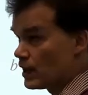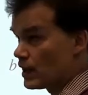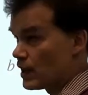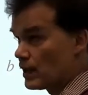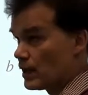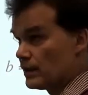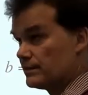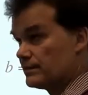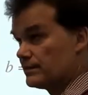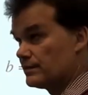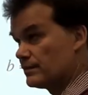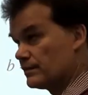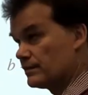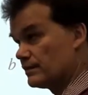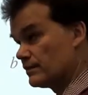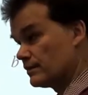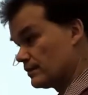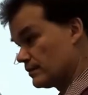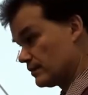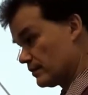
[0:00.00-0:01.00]
are
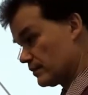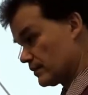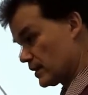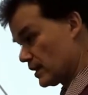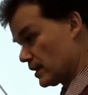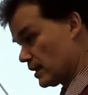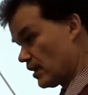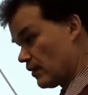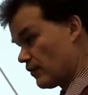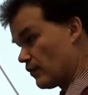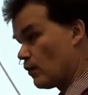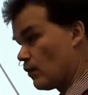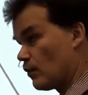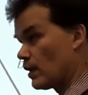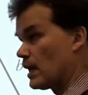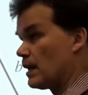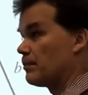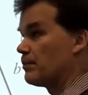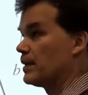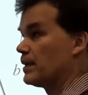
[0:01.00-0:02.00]
kind of
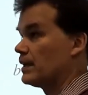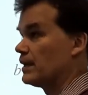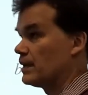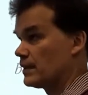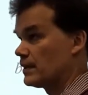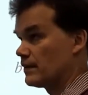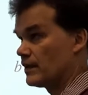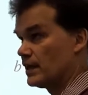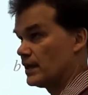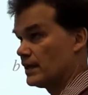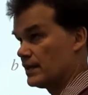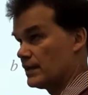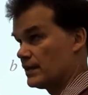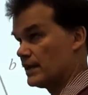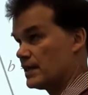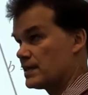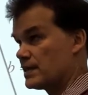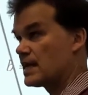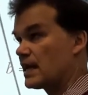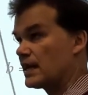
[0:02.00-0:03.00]
overlapping, right?
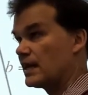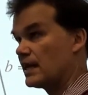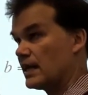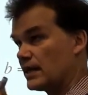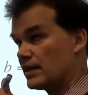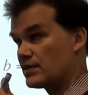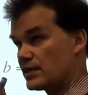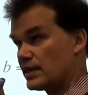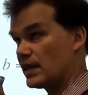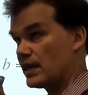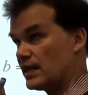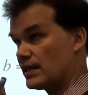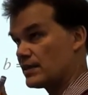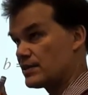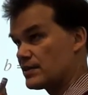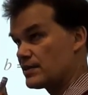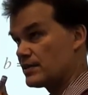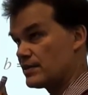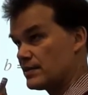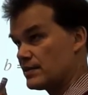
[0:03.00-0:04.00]
Exactly at the cell
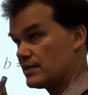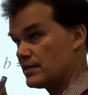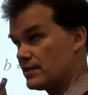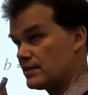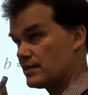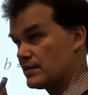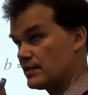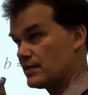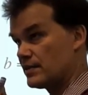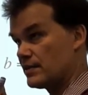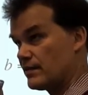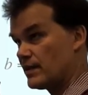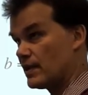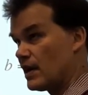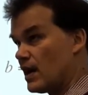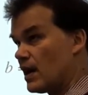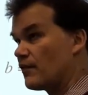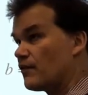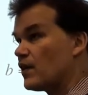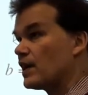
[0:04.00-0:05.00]
edge. When
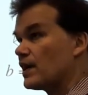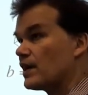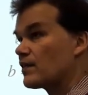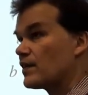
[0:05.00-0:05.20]
alpha